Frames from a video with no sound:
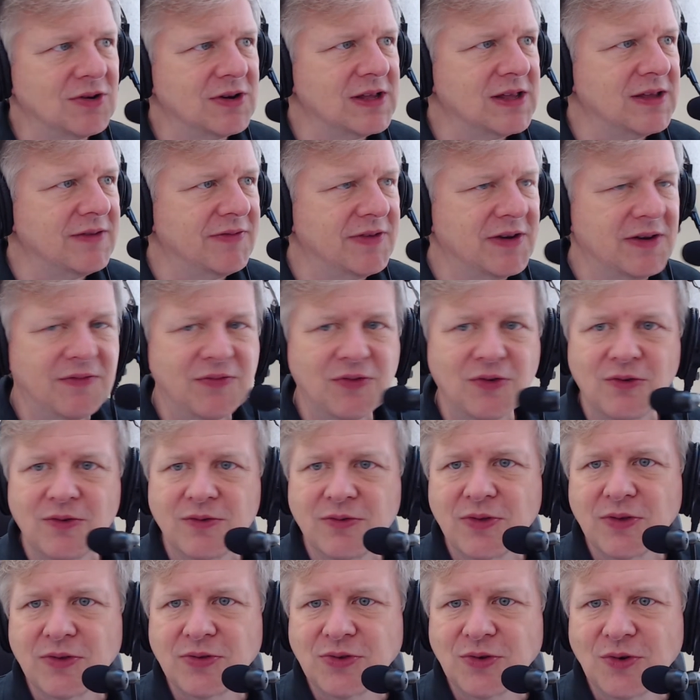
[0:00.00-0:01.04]
even if you're in
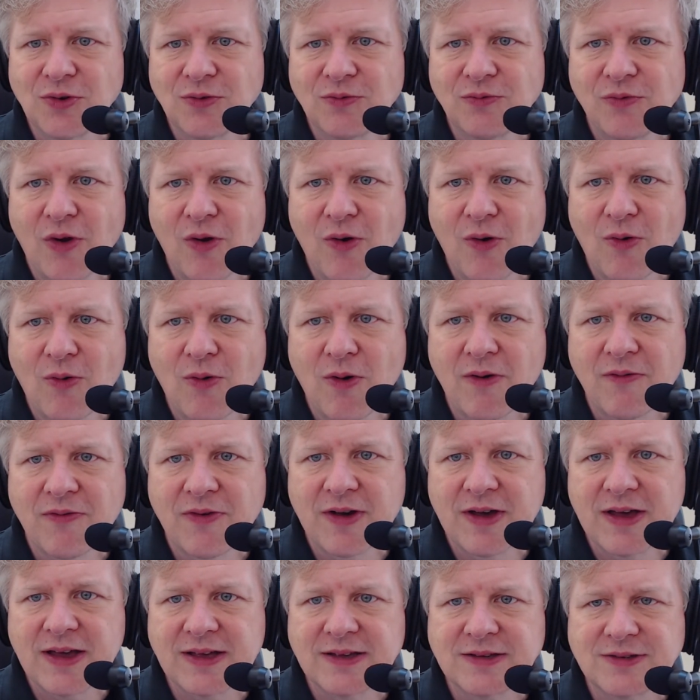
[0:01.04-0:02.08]
the third row of
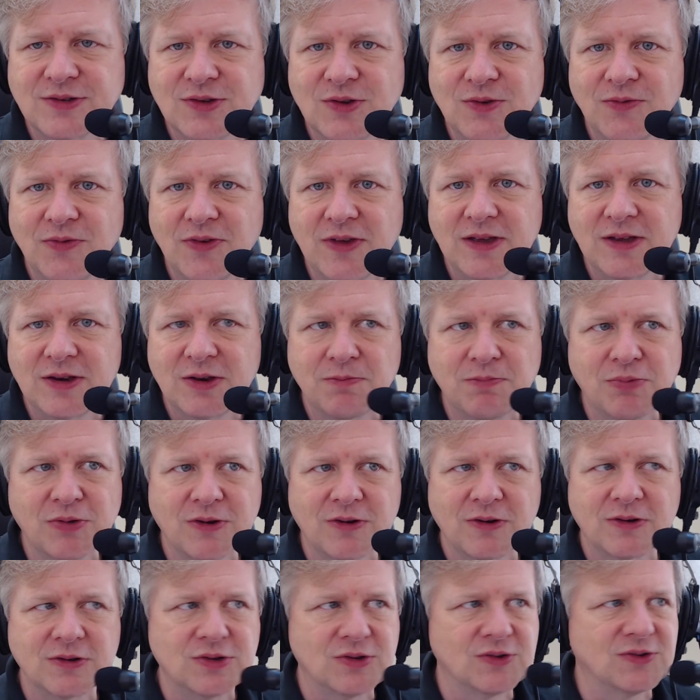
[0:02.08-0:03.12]
a SUV, to put
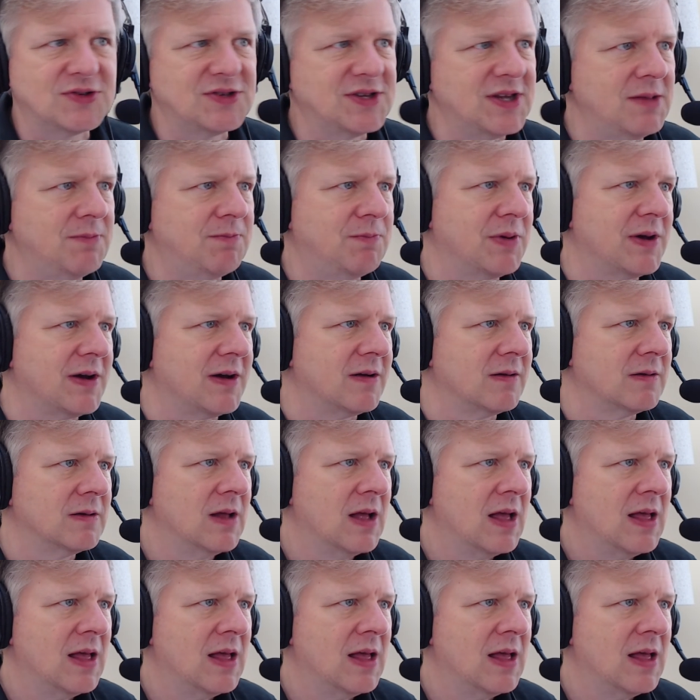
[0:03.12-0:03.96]
on your seatbelt.